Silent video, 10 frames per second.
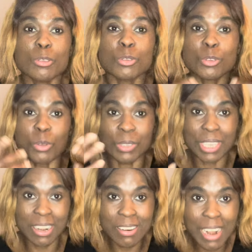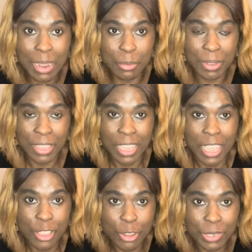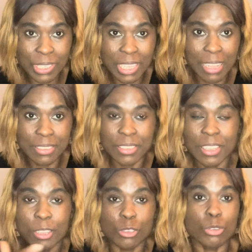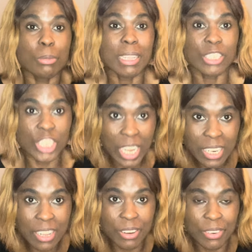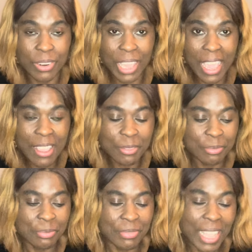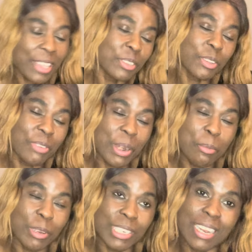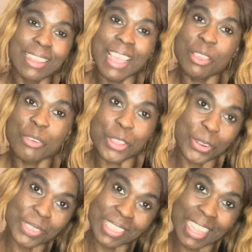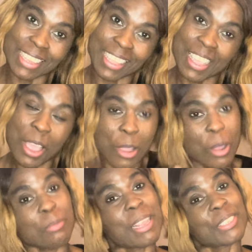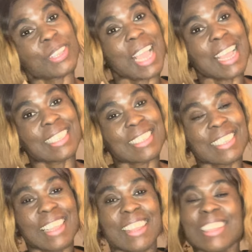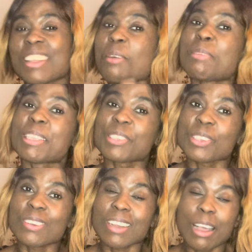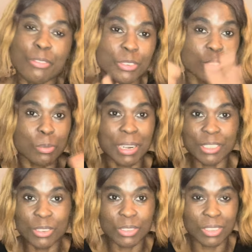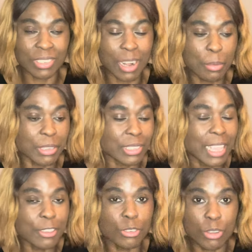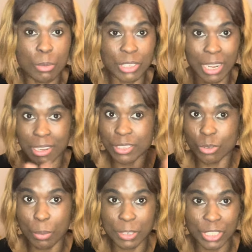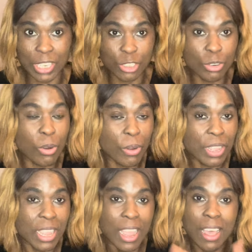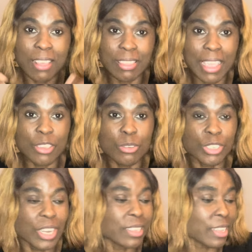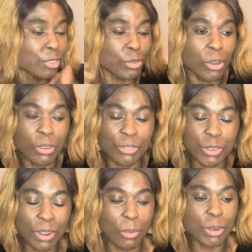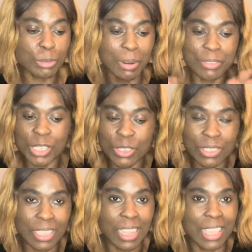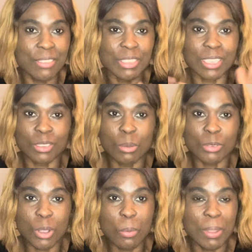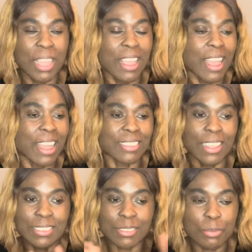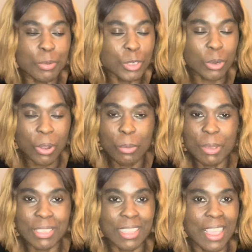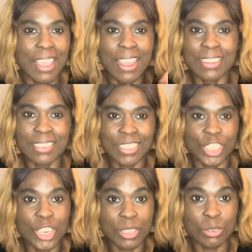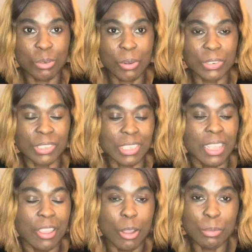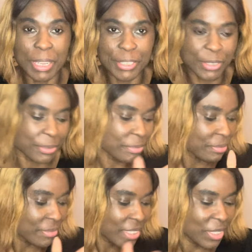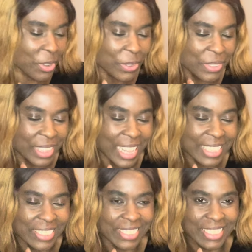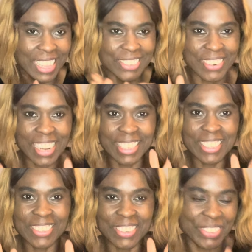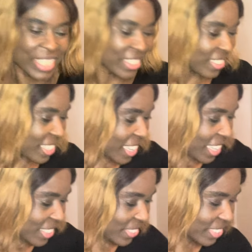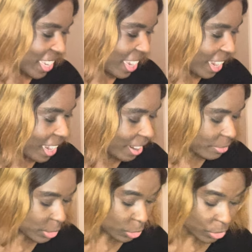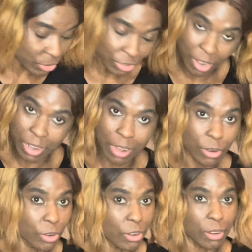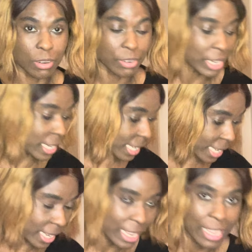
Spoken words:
to subscribe, you understand, to my channel, okay? Thank you so very much and thank you for your understanding. God bless you guys. God bless you. And for to my return subscribers, thank you so much. I really do appreciate you all. And thank you. Shout out to all of you that watch my videos, that give it a thumbs up, and that put your comment there and share to others. God bless you. So let's just get right into the video. Today I have another Zara haul. Really,